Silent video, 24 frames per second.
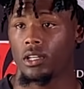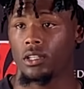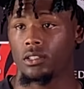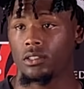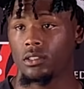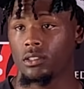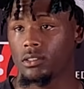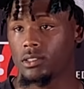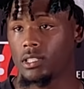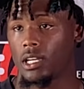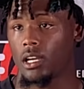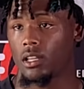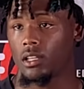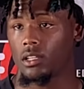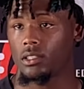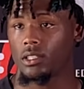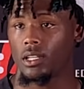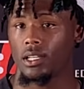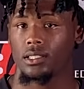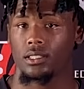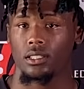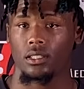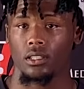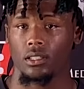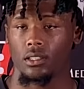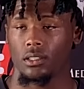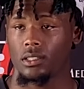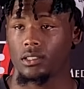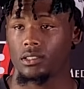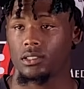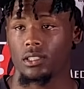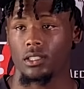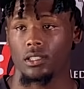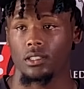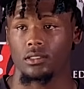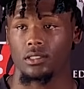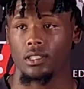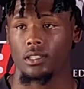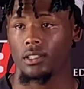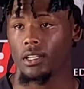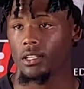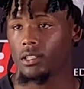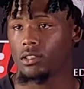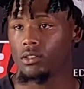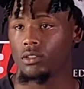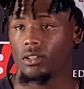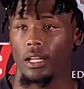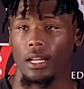and Tyler doesn't, and it's things that
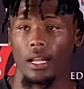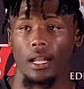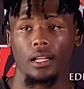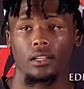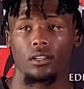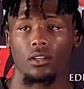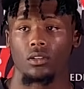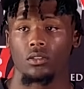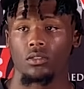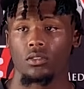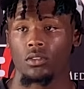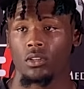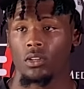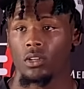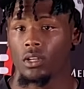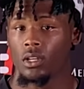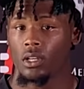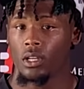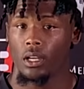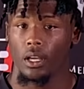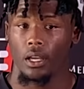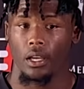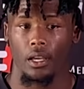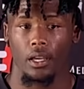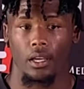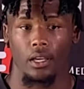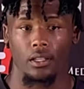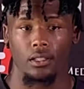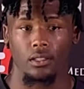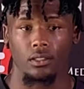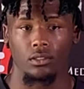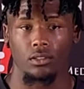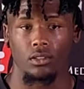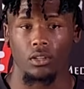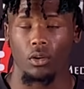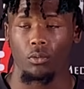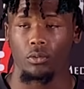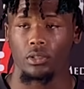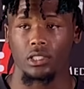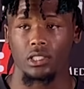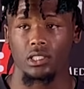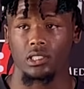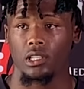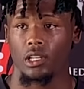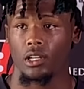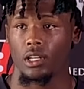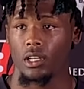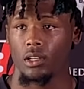they do that I don't. And, you know, we
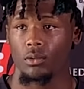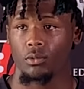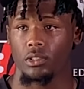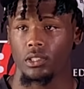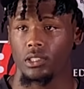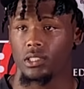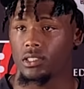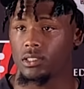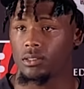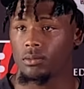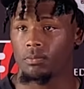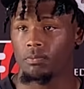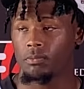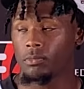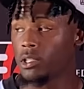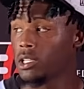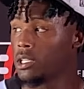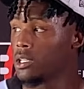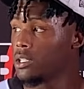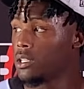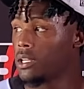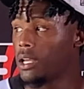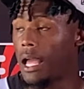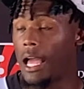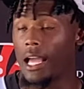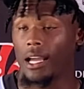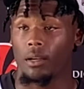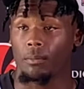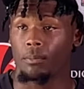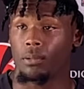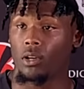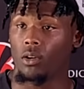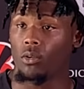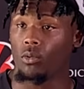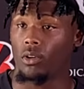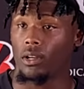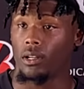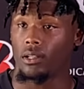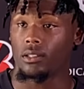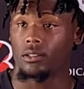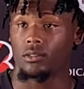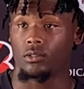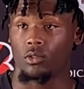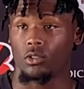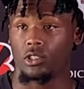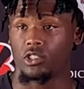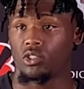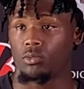just learn. I can put
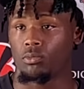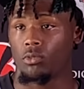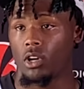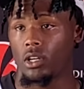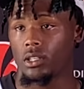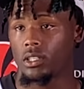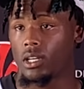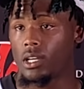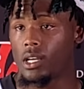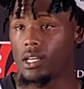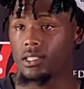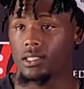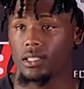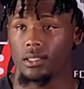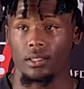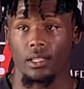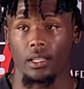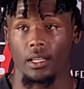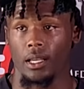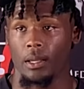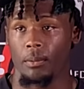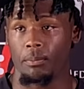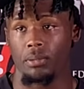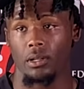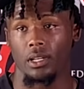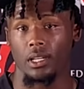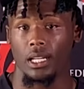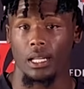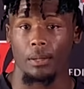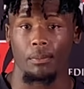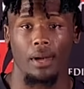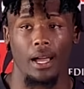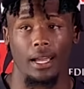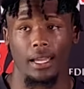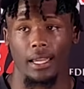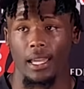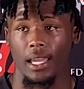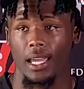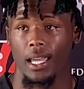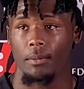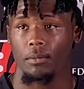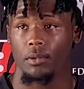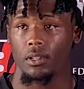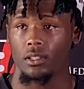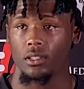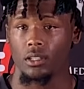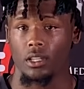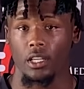what Jamar does and put it in my
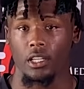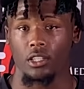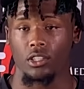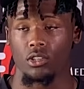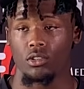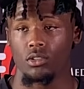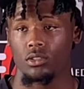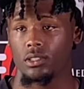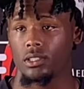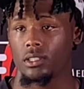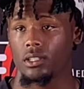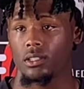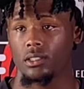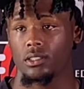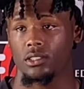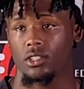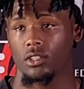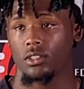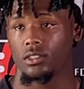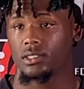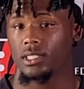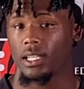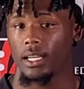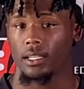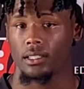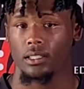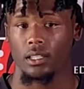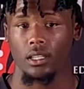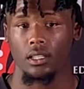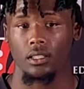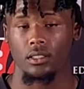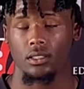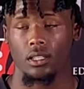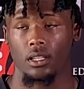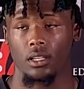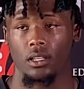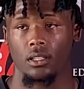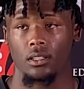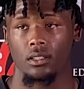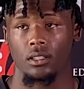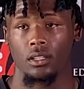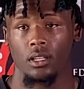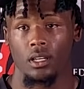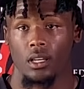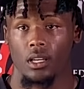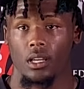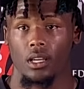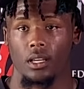game and use it, certain techniques, and
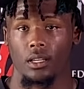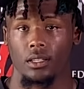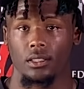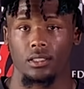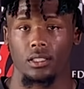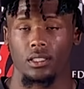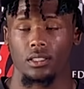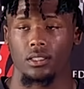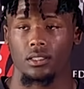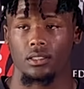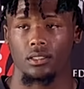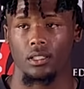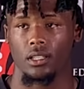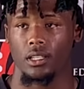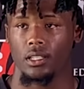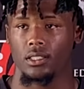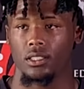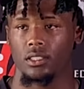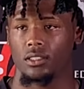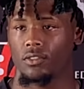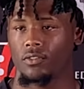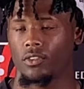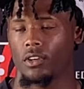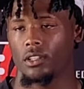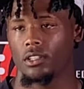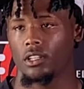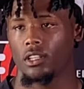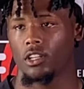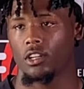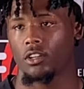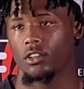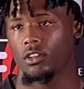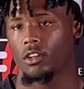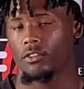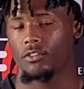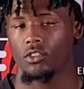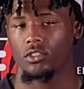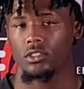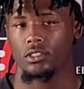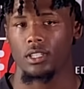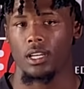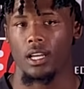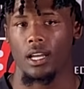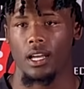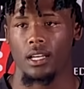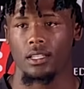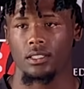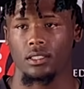it's just fun to learn off those
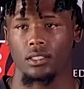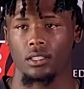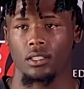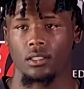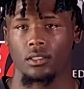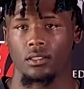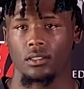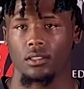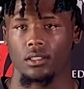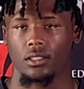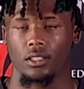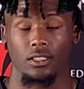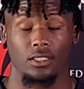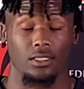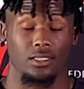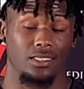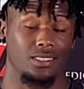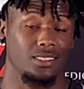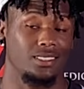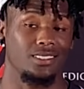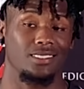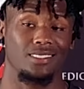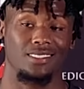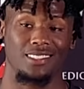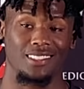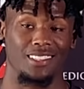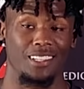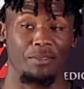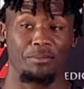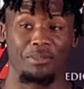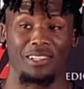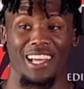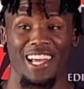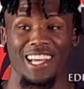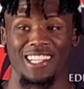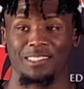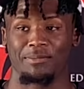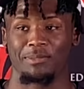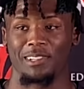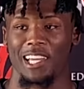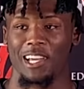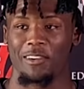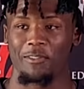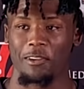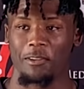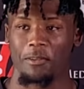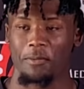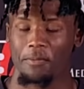guys, and it's just a blast
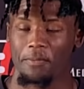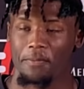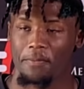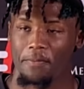playing with them.